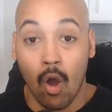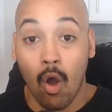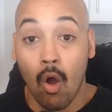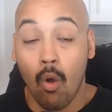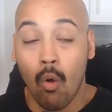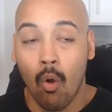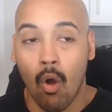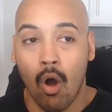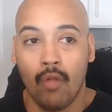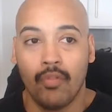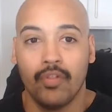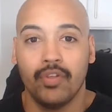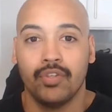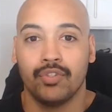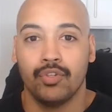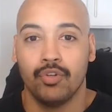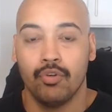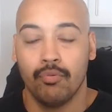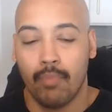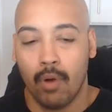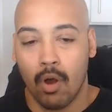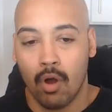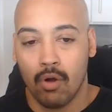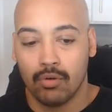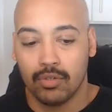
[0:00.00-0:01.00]
oh, all these new
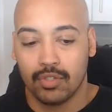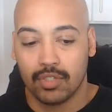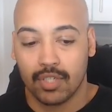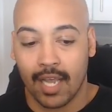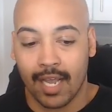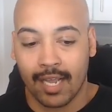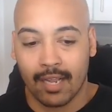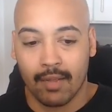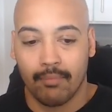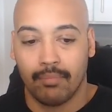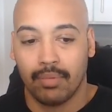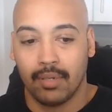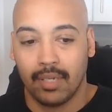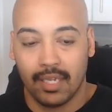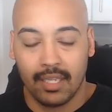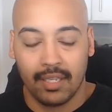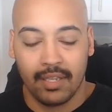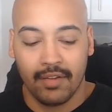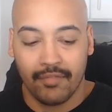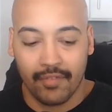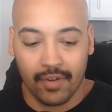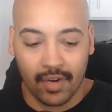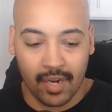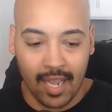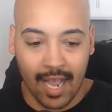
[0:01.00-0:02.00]
posts, I
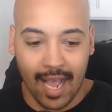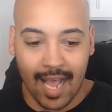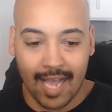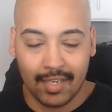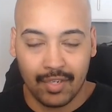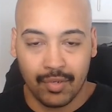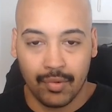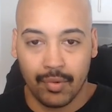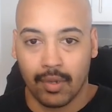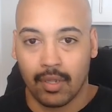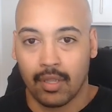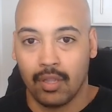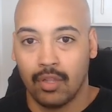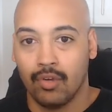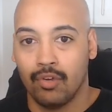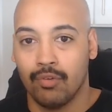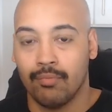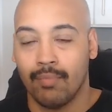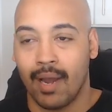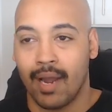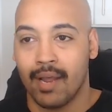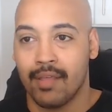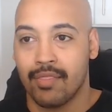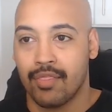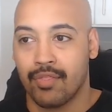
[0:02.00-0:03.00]
completely forgot to include
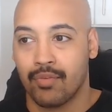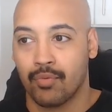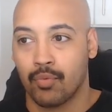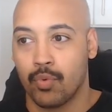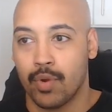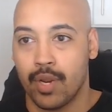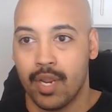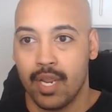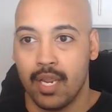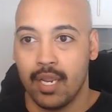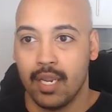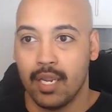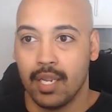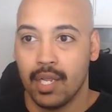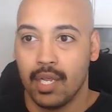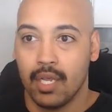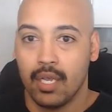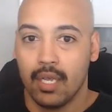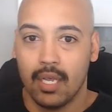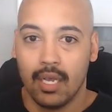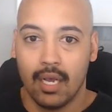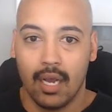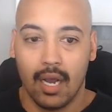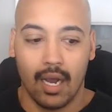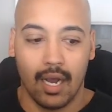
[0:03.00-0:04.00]
my three
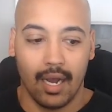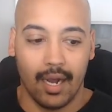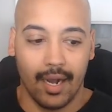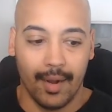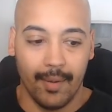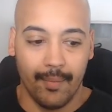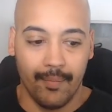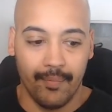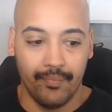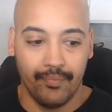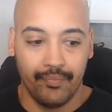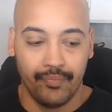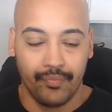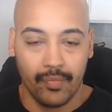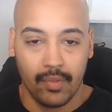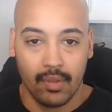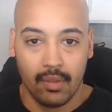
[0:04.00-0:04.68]
um,